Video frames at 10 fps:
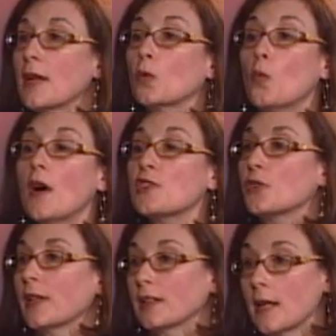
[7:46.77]
matter what
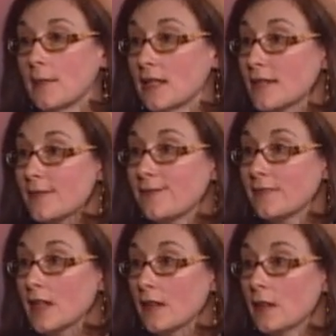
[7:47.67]
your income is.
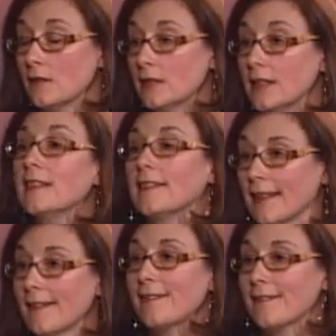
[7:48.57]
You know,
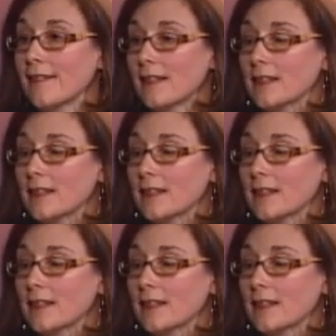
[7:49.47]
yeah. And